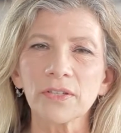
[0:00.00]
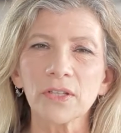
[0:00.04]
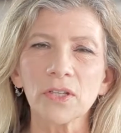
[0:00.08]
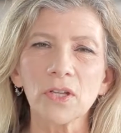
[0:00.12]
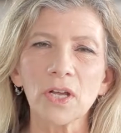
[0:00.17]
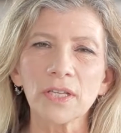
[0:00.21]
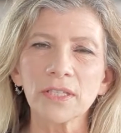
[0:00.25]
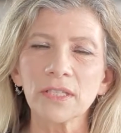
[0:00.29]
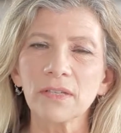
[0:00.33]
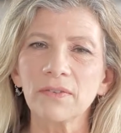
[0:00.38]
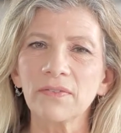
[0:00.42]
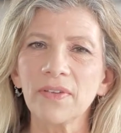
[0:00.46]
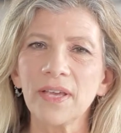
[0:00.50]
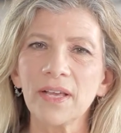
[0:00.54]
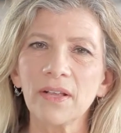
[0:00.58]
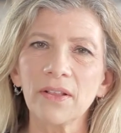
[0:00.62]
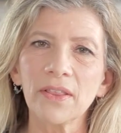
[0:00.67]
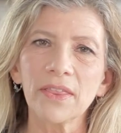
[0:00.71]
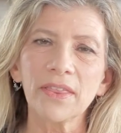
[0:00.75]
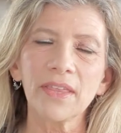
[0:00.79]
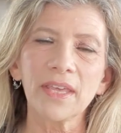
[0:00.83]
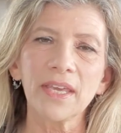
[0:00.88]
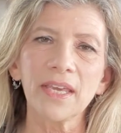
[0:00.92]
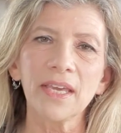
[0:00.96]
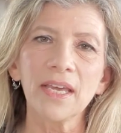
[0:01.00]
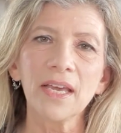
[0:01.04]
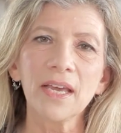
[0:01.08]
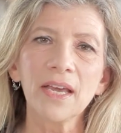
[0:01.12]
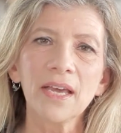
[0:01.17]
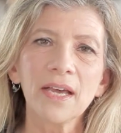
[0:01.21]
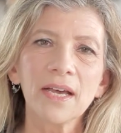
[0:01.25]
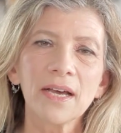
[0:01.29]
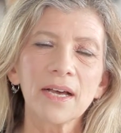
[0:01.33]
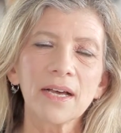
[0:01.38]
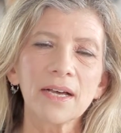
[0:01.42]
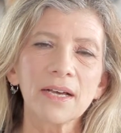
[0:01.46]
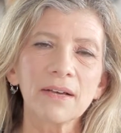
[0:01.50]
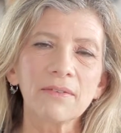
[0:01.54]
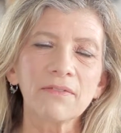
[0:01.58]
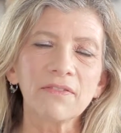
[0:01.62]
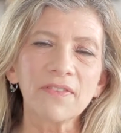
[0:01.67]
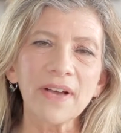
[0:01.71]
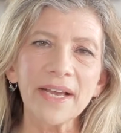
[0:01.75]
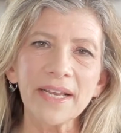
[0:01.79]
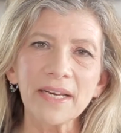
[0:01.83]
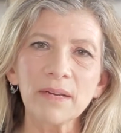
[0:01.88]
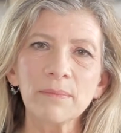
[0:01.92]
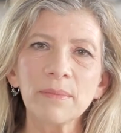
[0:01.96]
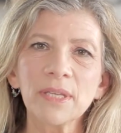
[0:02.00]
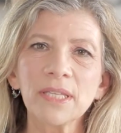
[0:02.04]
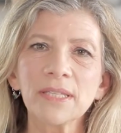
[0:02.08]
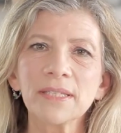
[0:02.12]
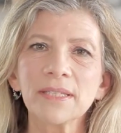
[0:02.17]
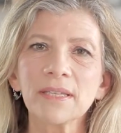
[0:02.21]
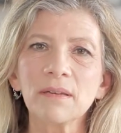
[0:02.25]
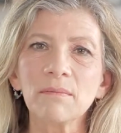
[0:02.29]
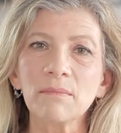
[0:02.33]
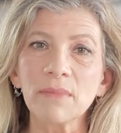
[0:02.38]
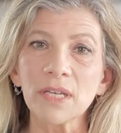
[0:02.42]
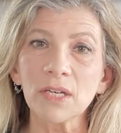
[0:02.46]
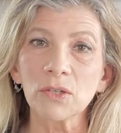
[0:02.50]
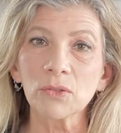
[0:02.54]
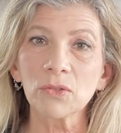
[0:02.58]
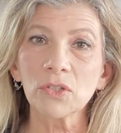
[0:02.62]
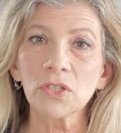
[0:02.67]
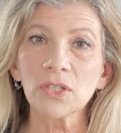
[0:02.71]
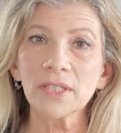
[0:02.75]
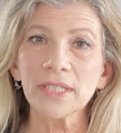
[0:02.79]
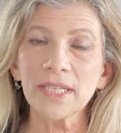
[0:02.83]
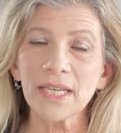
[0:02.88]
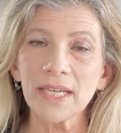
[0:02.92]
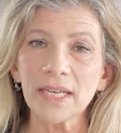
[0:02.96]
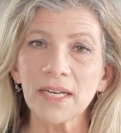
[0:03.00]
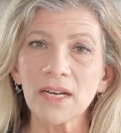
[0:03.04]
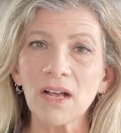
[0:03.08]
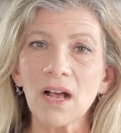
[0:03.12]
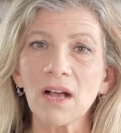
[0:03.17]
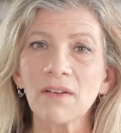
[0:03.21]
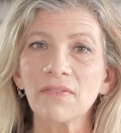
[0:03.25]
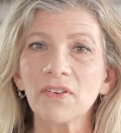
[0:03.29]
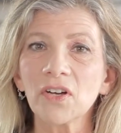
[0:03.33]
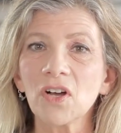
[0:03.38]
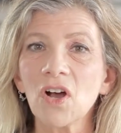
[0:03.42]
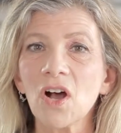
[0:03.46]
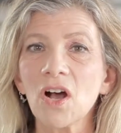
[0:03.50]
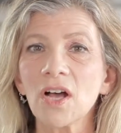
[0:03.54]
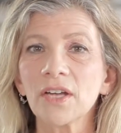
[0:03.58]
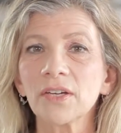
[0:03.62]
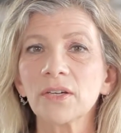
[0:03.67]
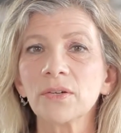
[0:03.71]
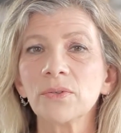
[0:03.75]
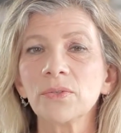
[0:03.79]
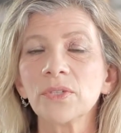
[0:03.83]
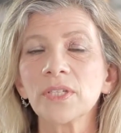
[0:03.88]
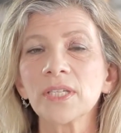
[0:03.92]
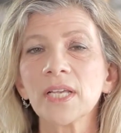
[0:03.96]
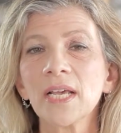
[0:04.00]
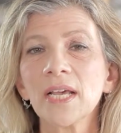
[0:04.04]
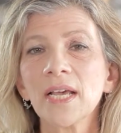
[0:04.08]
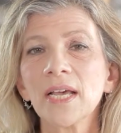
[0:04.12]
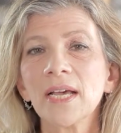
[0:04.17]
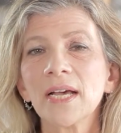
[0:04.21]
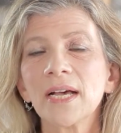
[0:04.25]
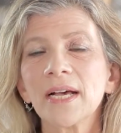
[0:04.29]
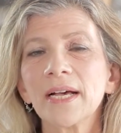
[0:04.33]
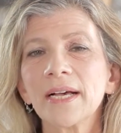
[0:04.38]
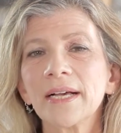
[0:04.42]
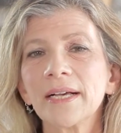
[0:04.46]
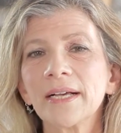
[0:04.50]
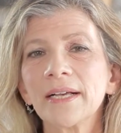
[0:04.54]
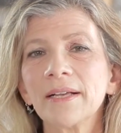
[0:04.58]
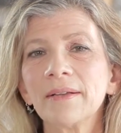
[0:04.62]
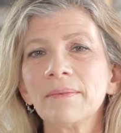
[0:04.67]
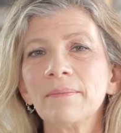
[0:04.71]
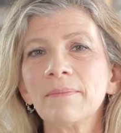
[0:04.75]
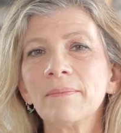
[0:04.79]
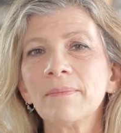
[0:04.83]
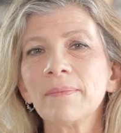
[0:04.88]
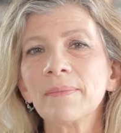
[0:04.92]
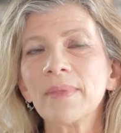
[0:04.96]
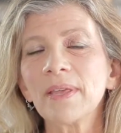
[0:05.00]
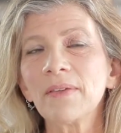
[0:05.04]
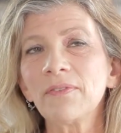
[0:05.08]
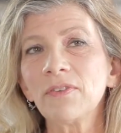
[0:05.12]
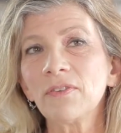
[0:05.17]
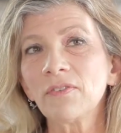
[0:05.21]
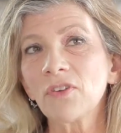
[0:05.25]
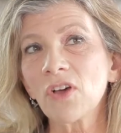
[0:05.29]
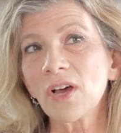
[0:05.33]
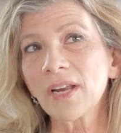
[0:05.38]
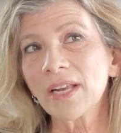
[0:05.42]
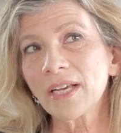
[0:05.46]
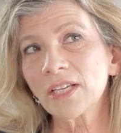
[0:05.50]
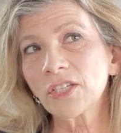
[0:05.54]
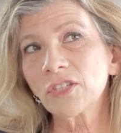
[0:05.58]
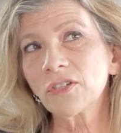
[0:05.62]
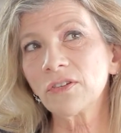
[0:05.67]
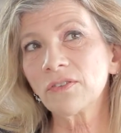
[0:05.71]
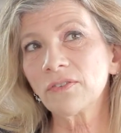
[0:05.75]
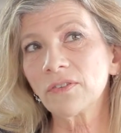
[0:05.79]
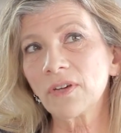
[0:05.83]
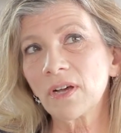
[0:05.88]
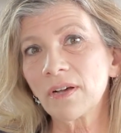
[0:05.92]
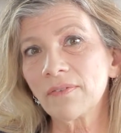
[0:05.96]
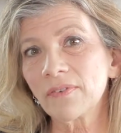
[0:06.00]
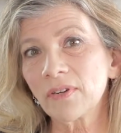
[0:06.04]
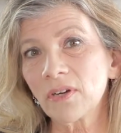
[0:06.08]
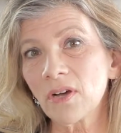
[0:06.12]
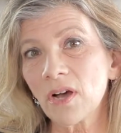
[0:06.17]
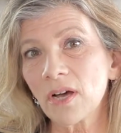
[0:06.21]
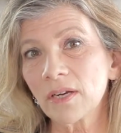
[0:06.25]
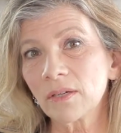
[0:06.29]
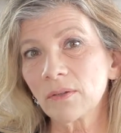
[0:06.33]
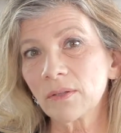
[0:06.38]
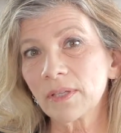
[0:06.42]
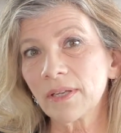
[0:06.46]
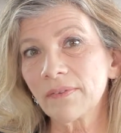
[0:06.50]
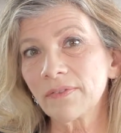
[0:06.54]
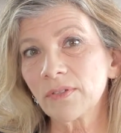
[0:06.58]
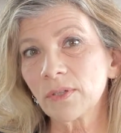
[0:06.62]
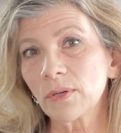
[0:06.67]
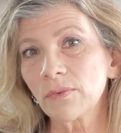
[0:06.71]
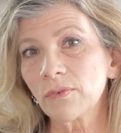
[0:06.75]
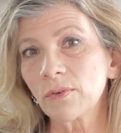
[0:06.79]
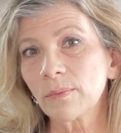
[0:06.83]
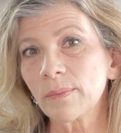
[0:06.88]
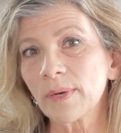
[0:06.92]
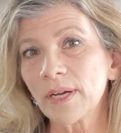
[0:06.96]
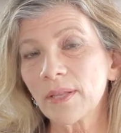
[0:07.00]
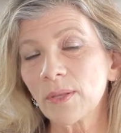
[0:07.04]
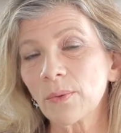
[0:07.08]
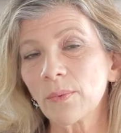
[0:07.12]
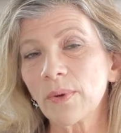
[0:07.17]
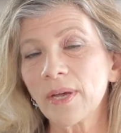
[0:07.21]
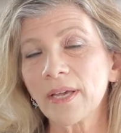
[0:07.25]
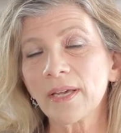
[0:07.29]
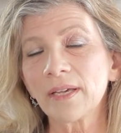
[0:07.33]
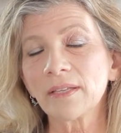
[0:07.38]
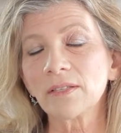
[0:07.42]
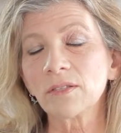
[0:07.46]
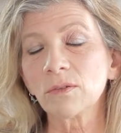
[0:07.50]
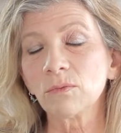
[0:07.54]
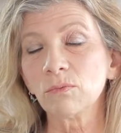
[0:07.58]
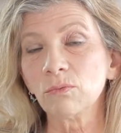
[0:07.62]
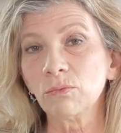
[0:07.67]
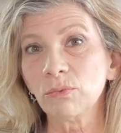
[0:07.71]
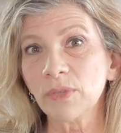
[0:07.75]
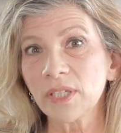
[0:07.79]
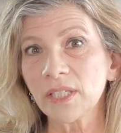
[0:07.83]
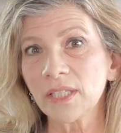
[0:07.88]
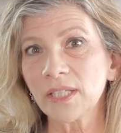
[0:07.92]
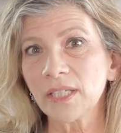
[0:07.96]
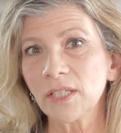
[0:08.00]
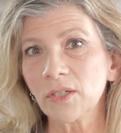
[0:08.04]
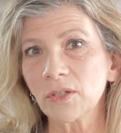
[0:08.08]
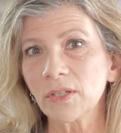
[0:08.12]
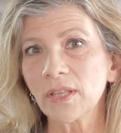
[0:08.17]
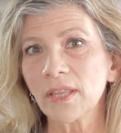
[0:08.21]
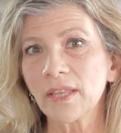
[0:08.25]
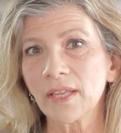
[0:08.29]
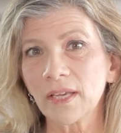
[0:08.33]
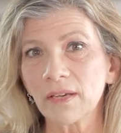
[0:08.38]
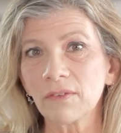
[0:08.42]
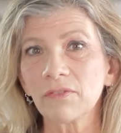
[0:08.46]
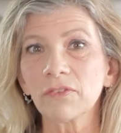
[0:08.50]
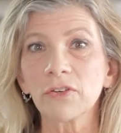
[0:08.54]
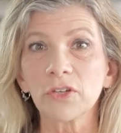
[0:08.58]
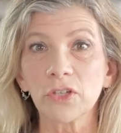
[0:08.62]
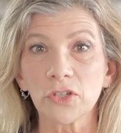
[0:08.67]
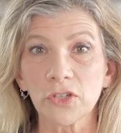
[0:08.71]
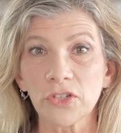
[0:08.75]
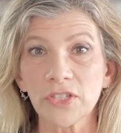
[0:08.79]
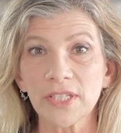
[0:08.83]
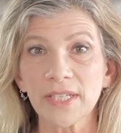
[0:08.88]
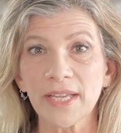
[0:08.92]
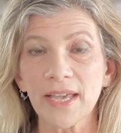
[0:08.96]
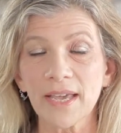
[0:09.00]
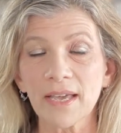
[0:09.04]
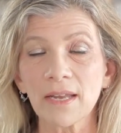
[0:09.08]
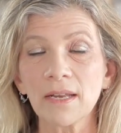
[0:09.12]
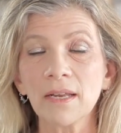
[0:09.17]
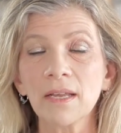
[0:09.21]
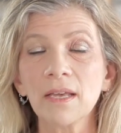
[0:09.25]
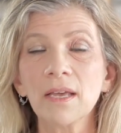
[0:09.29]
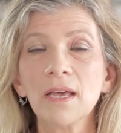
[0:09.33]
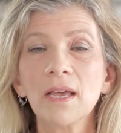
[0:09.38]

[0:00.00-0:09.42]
lots of healthy vitamins and minerals in avocados. If you've got extra avocado left over, by the way, it's a really good thing for your skin.